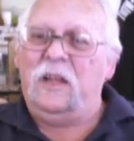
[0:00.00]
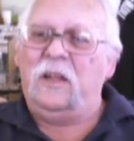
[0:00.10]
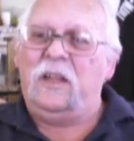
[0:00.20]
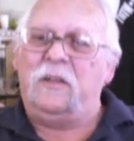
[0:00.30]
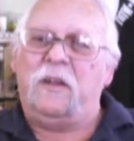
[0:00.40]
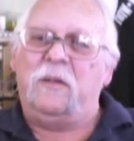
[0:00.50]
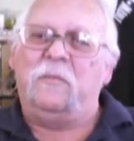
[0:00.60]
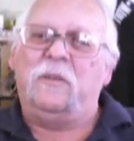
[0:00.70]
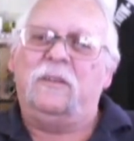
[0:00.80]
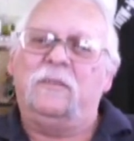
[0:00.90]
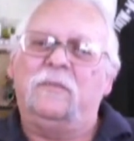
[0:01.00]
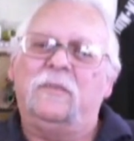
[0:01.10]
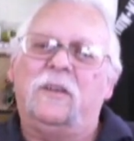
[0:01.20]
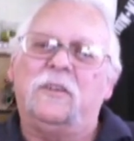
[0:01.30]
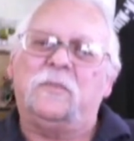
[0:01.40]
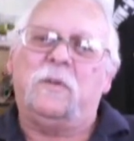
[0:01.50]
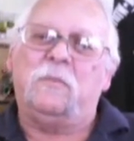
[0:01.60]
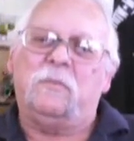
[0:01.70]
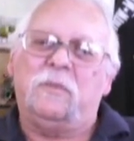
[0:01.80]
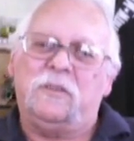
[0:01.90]
Well, anyway, I
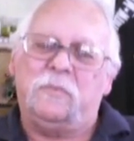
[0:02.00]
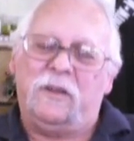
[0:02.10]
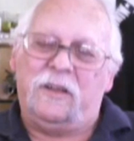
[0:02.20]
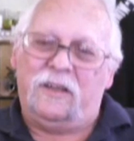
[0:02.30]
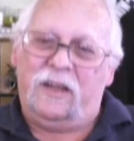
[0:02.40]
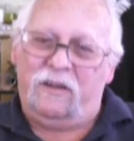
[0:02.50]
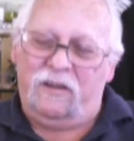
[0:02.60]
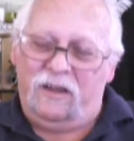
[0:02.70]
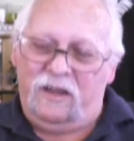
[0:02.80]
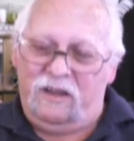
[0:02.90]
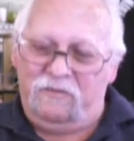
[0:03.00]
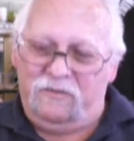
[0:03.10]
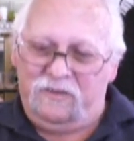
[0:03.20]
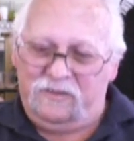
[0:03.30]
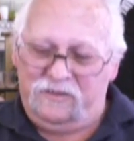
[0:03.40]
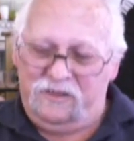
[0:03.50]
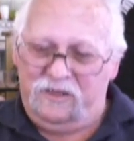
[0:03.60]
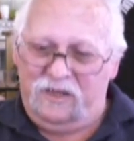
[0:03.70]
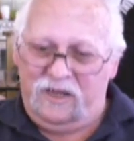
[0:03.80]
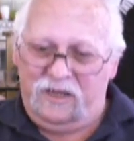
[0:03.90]
probably spent an hour and a half
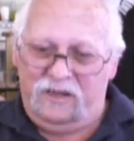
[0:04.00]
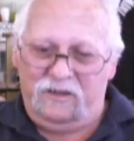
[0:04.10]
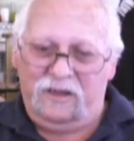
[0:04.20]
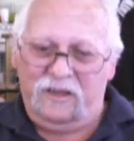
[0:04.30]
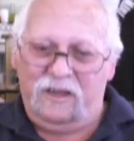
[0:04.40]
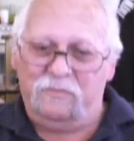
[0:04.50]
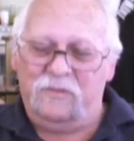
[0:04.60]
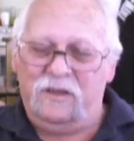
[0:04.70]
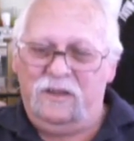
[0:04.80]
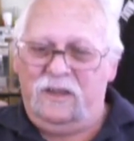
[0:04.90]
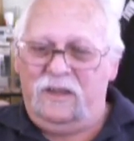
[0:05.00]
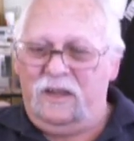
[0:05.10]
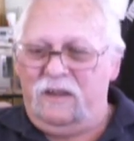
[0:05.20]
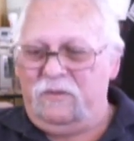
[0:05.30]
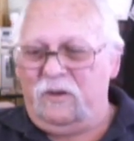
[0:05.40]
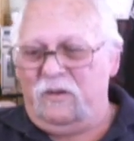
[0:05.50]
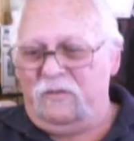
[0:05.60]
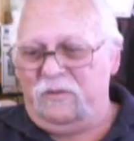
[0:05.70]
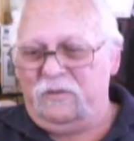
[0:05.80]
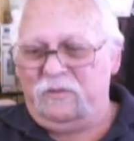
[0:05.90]
sitting down there at the club having
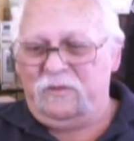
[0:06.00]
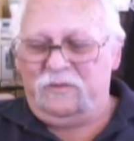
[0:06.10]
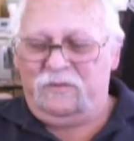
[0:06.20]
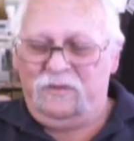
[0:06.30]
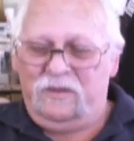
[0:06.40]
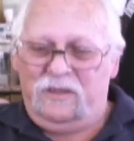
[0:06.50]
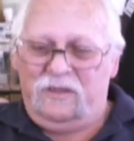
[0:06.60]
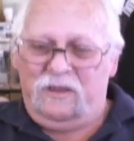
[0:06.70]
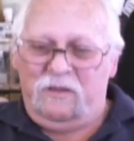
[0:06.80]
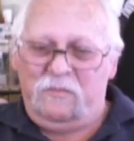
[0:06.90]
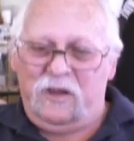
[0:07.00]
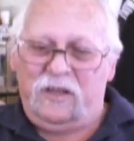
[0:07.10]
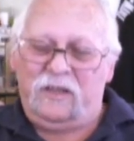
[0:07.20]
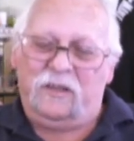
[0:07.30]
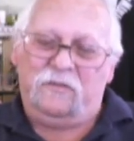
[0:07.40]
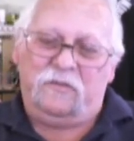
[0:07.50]
coffee with our mate and